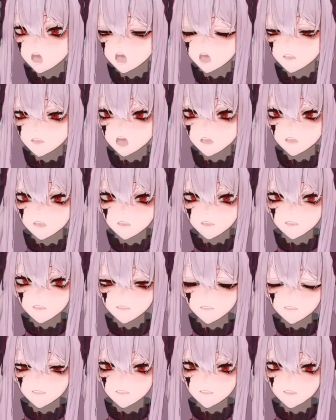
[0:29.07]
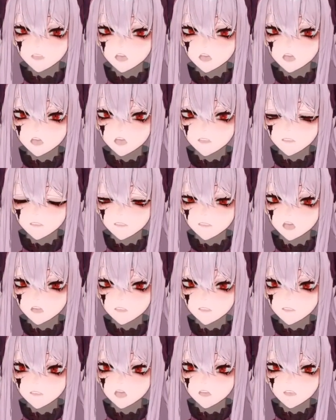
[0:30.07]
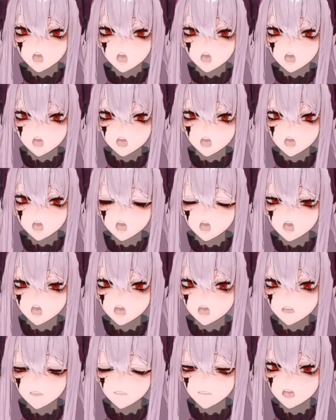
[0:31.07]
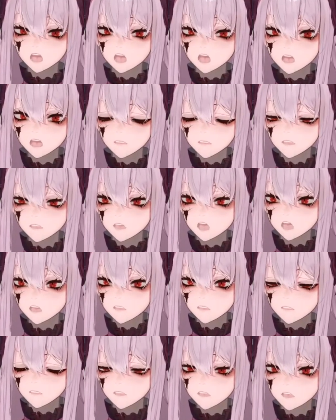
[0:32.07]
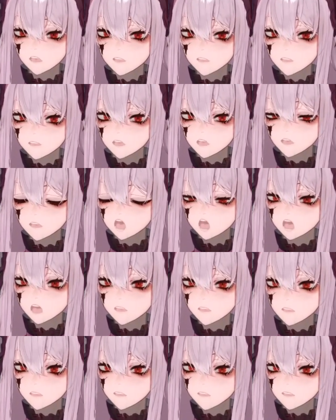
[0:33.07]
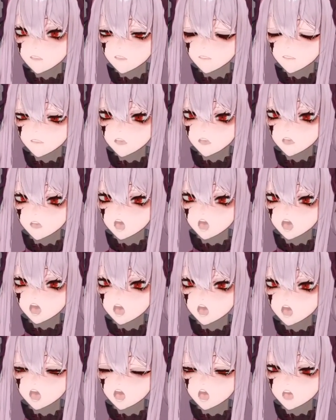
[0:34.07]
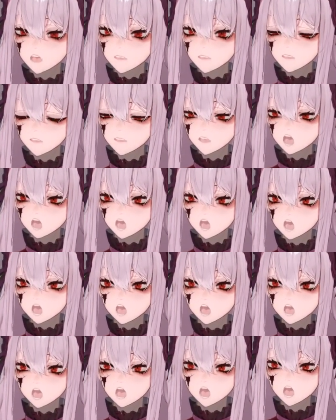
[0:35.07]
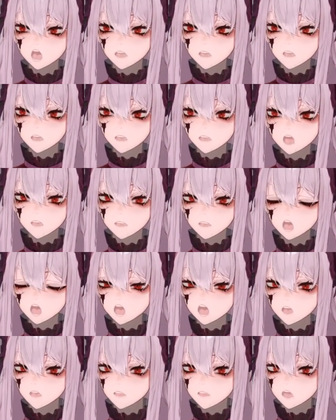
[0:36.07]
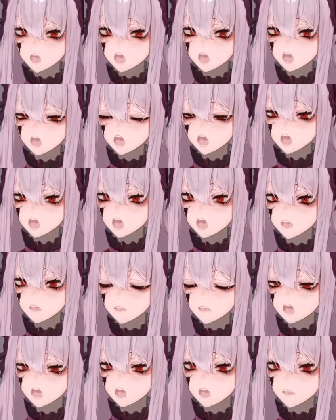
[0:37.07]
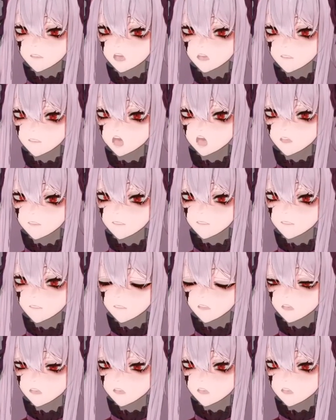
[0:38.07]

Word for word: I, I was uh, I was sleeping and I saw it on my windowsill. She's like, "Wow, you should get out of here." And it kept it kept it kept the uh, it scratched my face.